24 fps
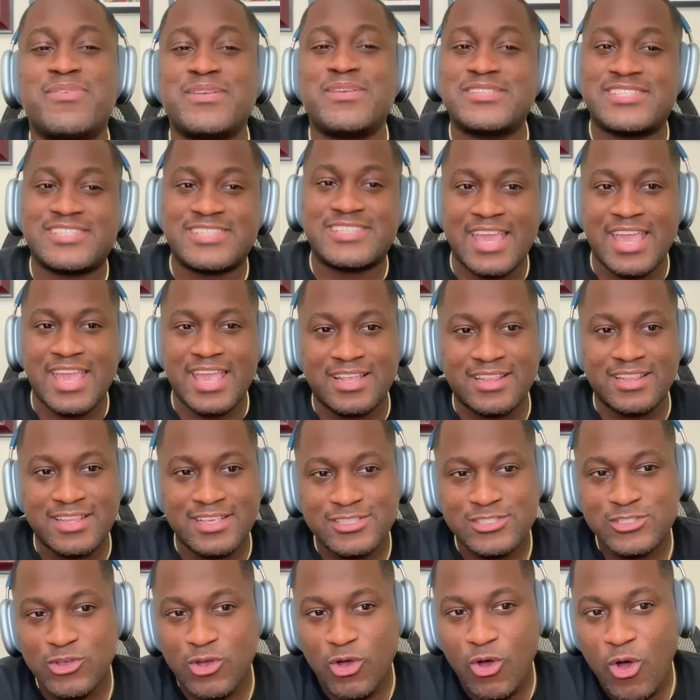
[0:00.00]
been saying
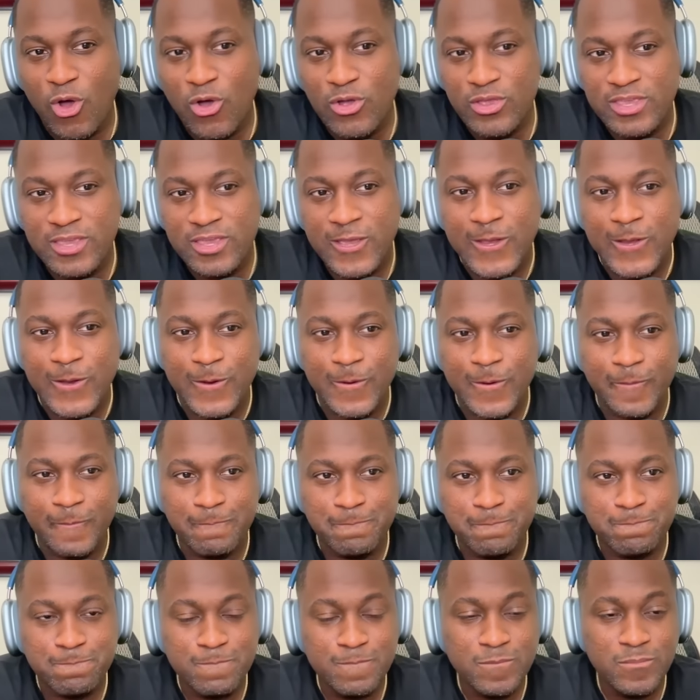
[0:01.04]
this all year,
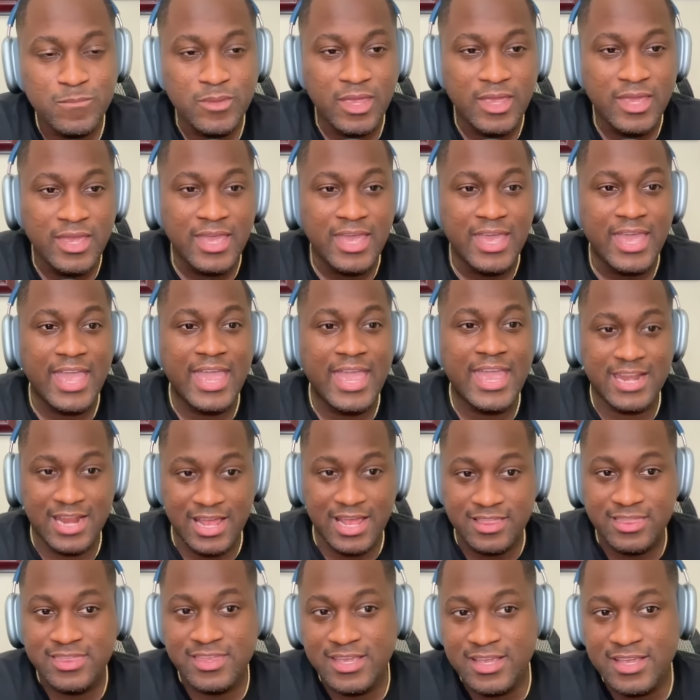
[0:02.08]
and
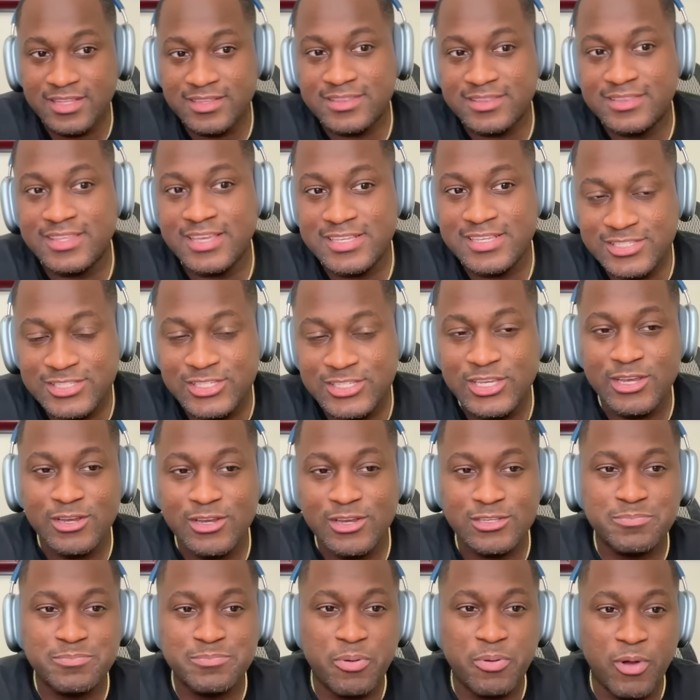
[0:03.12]
I think this
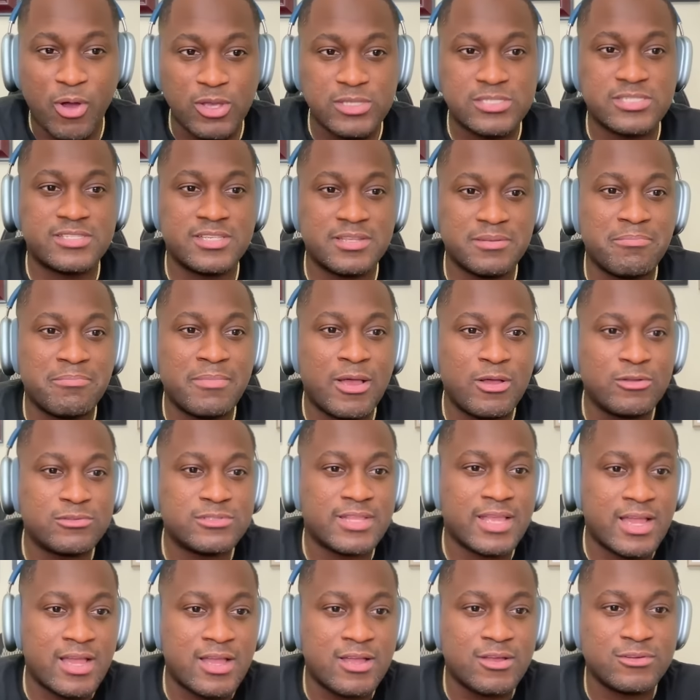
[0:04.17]
year's Boston
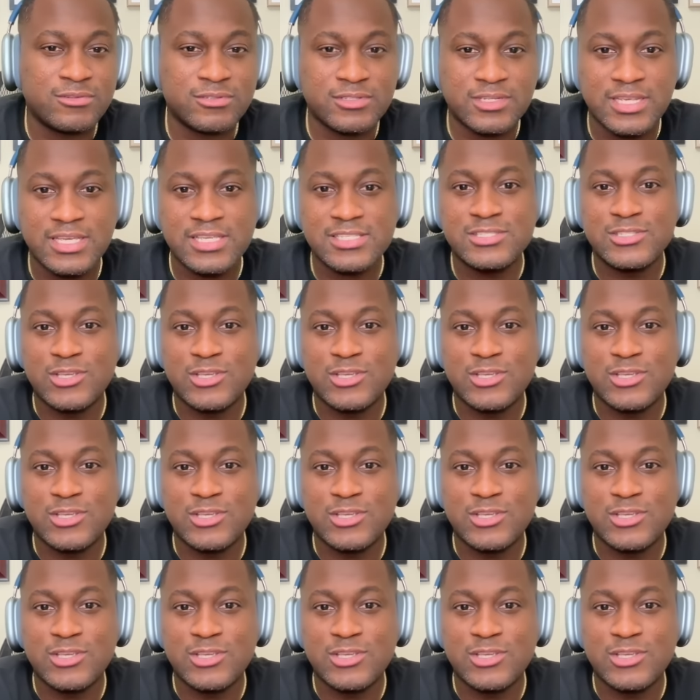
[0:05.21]
meltdown is